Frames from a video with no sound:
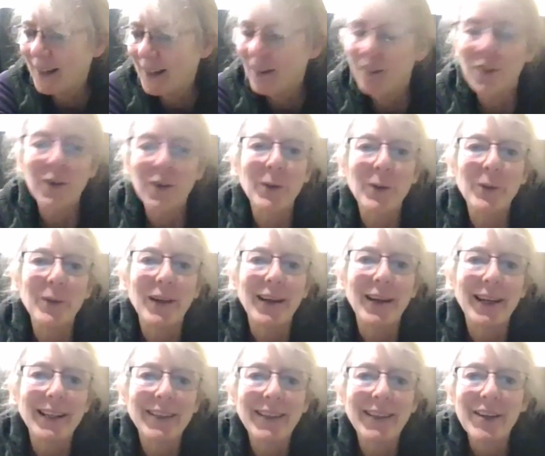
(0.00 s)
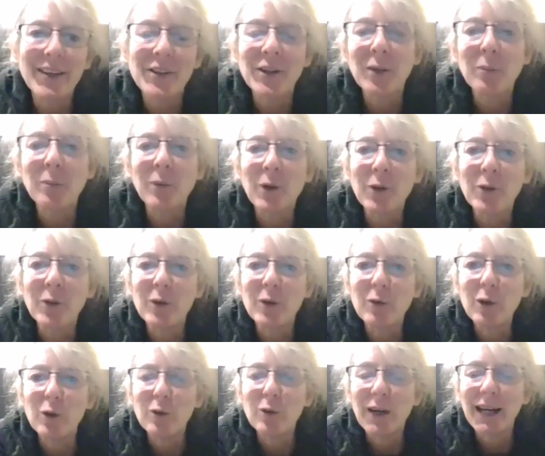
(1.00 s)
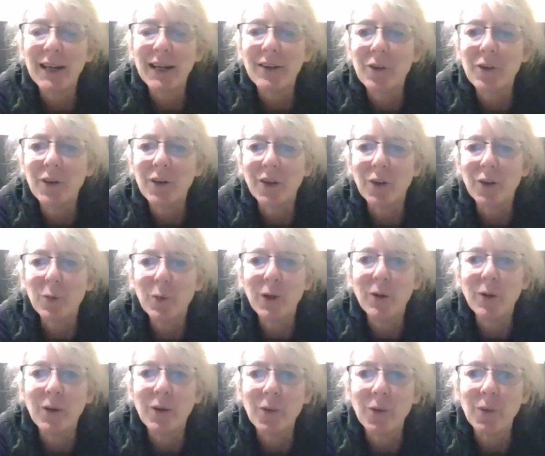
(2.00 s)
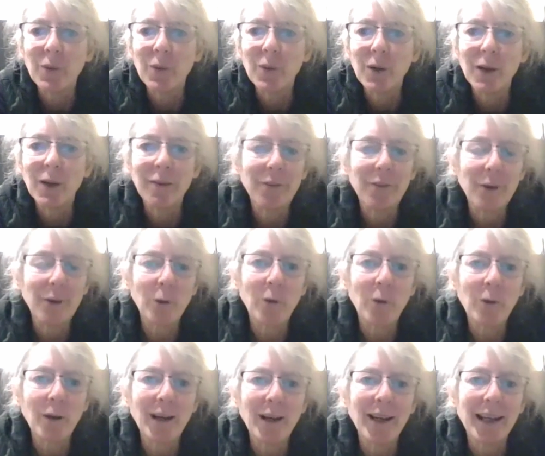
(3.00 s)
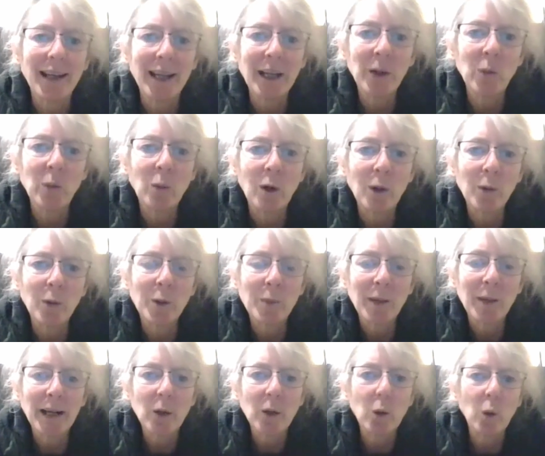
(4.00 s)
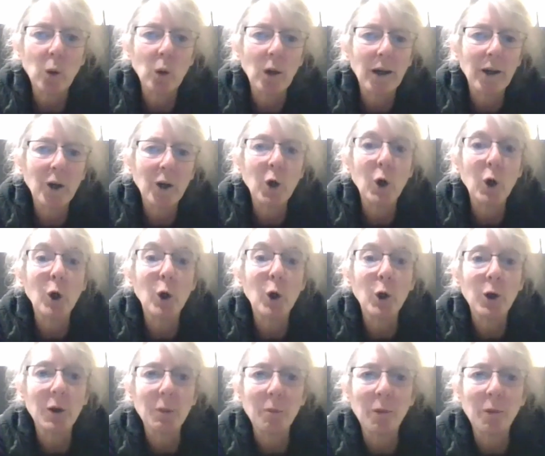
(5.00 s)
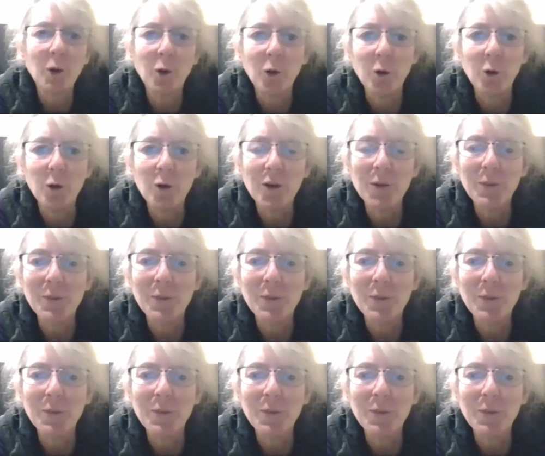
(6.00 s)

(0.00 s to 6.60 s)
So I'm guessing most of you have had this experience. If you're in what we might call a good mood,